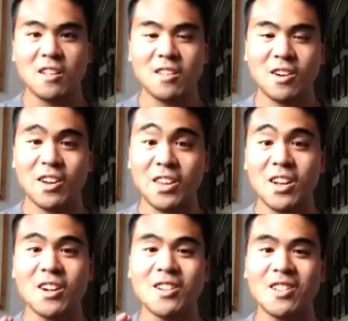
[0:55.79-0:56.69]
they're a
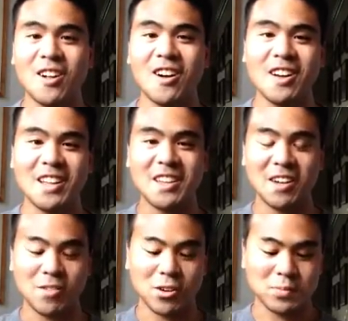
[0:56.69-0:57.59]
year-long
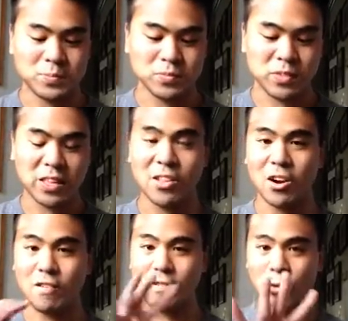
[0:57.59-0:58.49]
endeavor, and
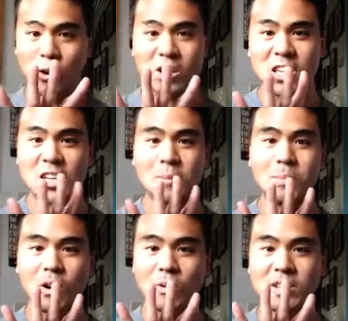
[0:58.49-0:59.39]
there are 4 key
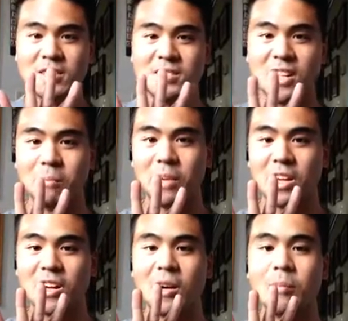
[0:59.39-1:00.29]
components that
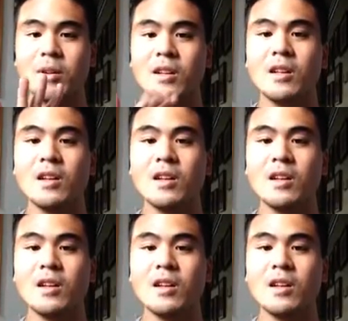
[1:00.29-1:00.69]
make up